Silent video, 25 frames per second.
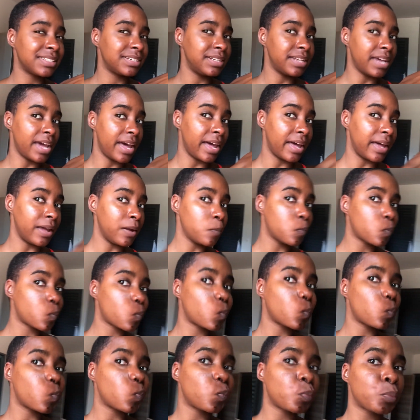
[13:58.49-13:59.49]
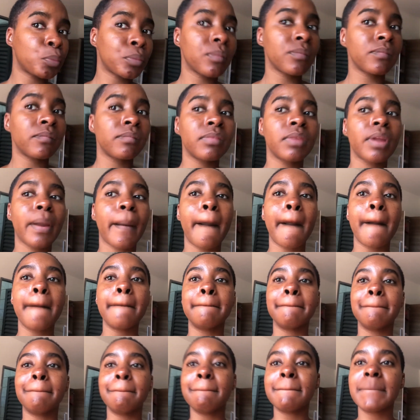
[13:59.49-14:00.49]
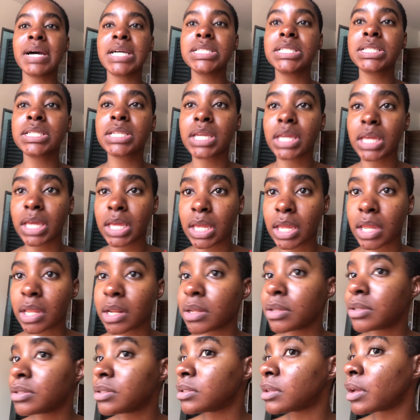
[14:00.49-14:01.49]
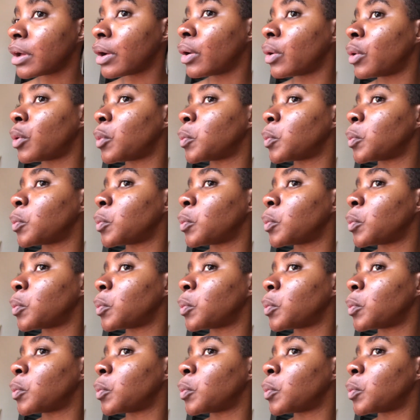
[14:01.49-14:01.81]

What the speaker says: day. My skin, so